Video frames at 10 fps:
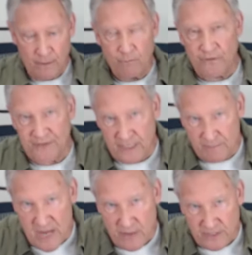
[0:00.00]
Well, think
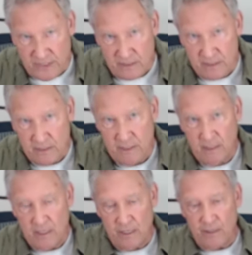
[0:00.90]
about it.
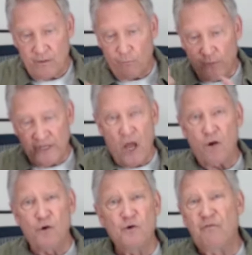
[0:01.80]
We know
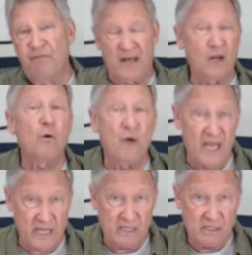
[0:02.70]
who fell
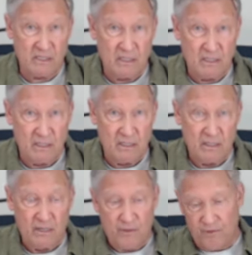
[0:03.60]
away.
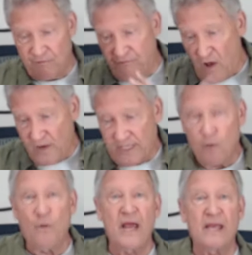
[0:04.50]
The falling
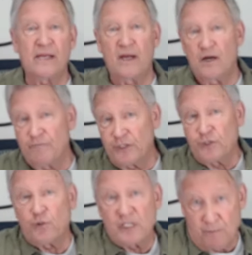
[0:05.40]
away of the
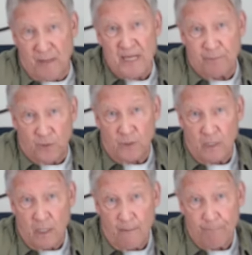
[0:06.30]
Jewish people,
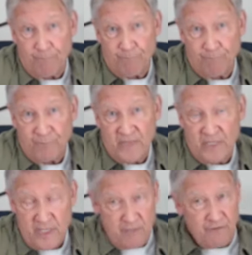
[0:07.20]

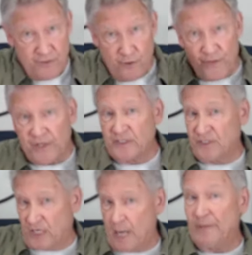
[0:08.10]
even though there's
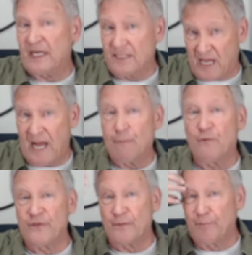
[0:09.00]
coming a time
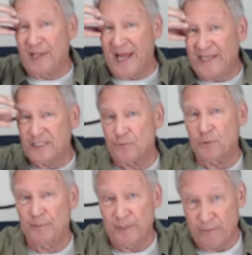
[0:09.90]
when their blindness will
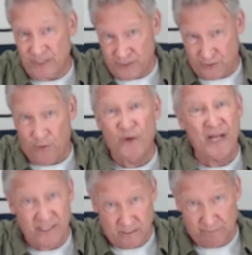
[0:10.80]
be restored
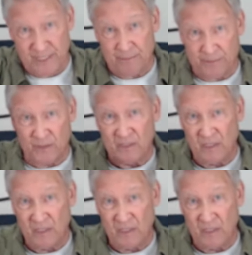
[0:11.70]
as a people.